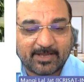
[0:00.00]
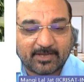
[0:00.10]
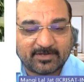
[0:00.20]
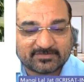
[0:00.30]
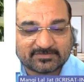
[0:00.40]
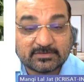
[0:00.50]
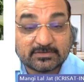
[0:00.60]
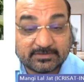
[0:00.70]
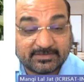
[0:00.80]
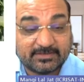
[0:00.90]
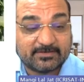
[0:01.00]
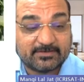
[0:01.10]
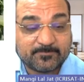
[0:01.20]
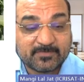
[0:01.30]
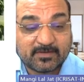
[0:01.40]
and biomass
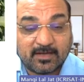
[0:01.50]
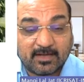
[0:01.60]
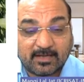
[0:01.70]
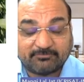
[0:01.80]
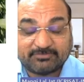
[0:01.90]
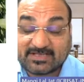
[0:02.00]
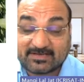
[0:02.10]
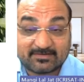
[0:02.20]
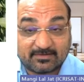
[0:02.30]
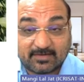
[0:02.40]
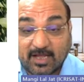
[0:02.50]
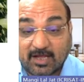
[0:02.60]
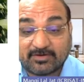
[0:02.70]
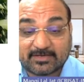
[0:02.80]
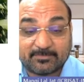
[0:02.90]
yield, which are
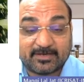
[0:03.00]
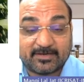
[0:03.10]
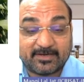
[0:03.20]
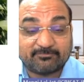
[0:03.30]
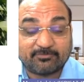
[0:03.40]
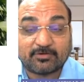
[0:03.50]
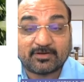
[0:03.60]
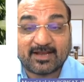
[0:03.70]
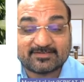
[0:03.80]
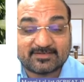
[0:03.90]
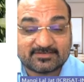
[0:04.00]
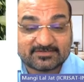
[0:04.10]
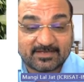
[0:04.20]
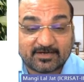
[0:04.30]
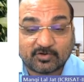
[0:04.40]
now recommended for larger
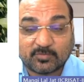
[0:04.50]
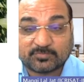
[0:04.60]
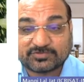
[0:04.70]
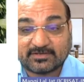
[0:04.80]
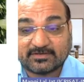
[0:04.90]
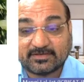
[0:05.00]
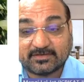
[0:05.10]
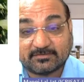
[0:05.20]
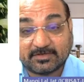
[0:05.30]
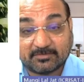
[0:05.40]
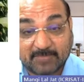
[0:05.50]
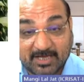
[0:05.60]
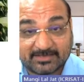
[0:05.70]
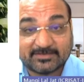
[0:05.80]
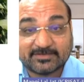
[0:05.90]
scale adoption in
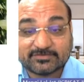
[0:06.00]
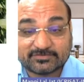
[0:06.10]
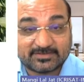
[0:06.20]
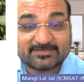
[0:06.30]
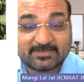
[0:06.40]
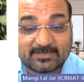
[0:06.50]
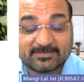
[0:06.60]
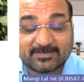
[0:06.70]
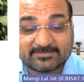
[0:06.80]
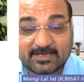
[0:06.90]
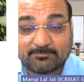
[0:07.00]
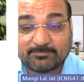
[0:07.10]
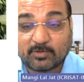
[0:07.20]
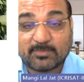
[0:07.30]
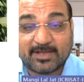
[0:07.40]
Mali. So that's another
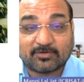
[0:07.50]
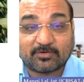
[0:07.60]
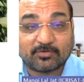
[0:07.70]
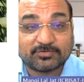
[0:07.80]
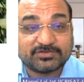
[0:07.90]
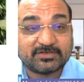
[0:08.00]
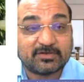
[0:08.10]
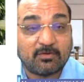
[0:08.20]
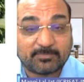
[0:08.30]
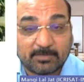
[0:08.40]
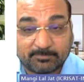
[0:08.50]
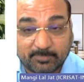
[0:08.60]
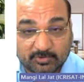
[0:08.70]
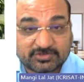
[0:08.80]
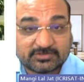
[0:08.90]
example of microdosing of
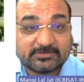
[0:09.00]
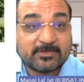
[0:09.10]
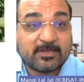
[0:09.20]
compost.